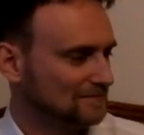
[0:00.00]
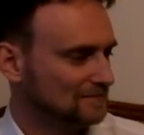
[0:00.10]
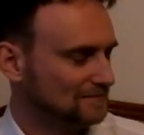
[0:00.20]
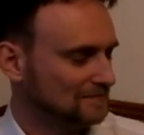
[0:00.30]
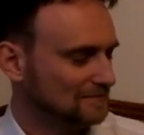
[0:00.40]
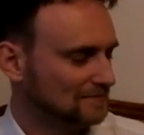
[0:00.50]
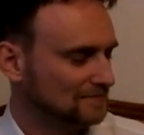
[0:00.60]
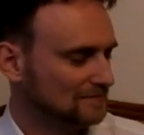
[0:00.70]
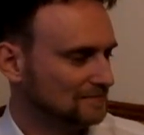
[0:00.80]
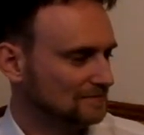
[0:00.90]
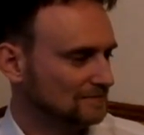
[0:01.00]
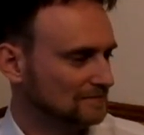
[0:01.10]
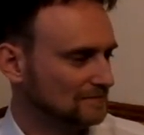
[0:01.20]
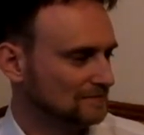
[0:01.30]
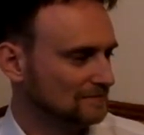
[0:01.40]
Uh, I guess it's
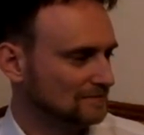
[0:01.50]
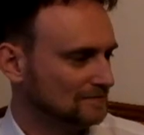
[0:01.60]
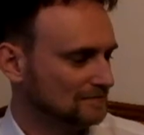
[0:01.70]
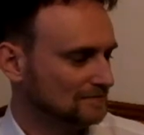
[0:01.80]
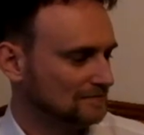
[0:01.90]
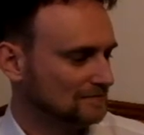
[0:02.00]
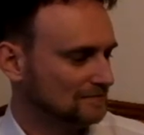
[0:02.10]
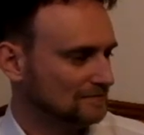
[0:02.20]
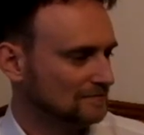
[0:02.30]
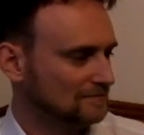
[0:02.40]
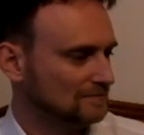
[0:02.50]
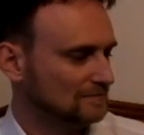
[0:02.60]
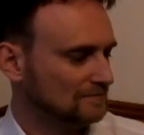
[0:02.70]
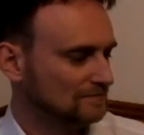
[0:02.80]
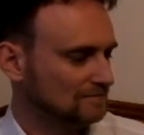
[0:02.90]
uh, it depends on the era, right?
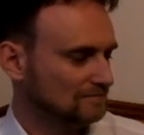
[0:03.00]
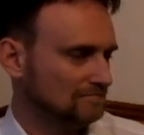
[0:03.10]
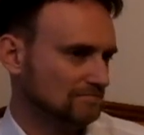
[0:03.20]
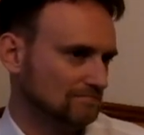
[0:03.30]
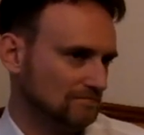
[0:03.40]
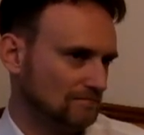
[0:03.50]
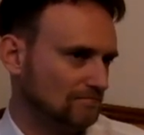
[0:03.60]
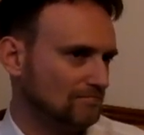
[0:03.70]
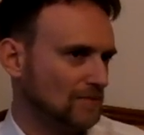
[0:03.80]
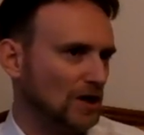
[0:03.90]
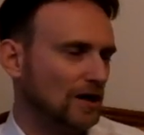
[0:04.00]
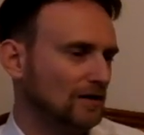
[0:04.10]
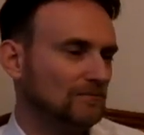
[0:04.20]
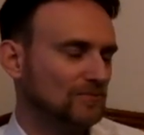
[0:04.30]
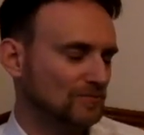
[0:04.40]
I mean,
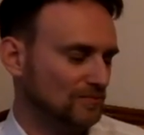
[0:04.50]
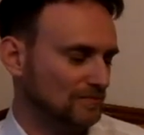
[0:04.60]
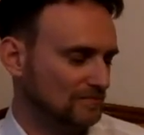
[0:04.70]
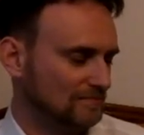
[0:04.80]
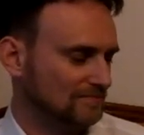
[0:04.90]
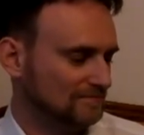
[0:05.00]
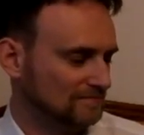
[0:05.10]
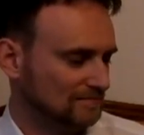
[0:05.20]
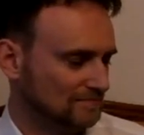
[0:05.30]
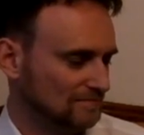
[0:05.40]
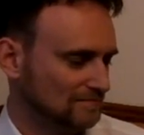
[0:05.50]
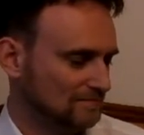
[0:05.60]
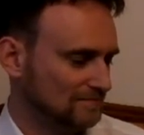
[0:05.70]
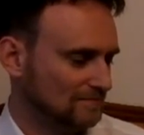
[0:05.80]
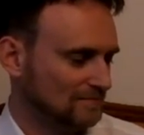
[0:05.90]
yeah. you, you cannot.
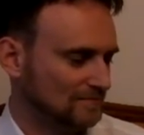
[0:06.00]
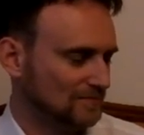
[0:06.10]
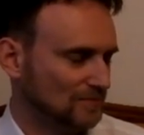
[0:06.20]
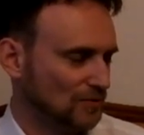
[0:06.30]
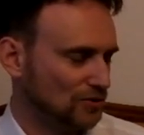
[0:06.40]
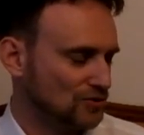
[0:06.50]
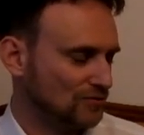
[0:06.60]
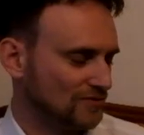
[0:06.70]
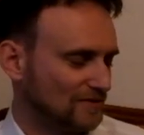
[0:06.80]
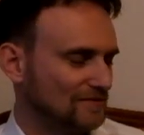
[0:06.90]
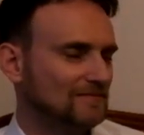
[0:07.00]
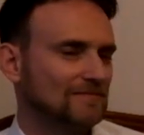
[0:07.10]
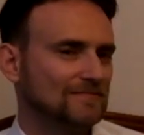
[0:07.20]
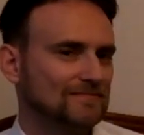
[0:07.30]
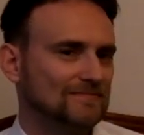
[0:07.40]
You're choosing.
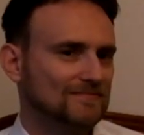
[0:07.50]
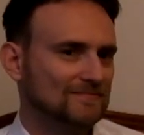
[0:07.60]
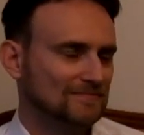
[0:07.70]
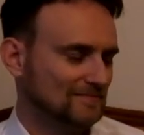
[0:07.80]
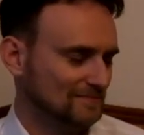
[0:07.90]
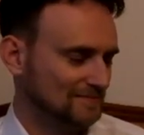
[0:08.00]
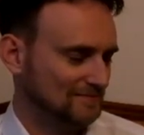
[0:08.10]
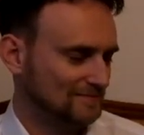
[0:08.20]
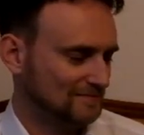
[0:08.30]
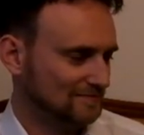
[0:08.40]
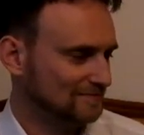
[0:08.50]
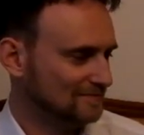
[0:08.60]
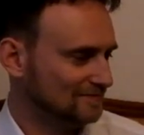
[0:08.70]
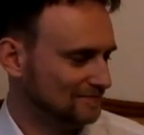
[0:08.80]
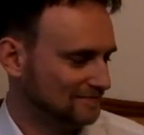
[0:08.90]
You, you cannot beat
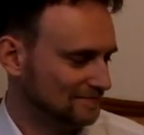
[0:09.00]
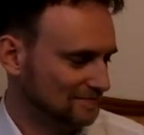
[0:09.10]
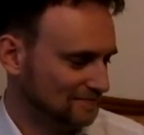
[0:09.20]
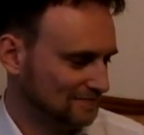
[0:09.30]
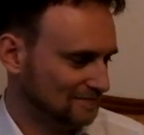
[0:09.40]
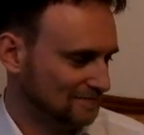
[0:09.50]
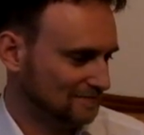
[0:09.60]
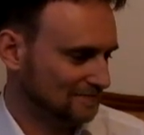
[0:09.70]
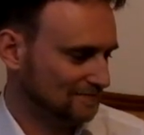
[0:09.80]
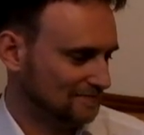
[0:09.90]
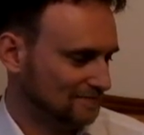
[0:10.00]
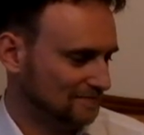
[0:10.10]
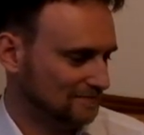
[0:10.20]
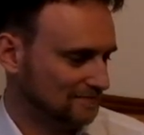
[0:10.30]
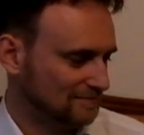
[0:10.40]
uh, uh,
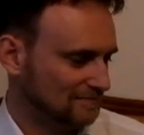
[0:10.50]
the.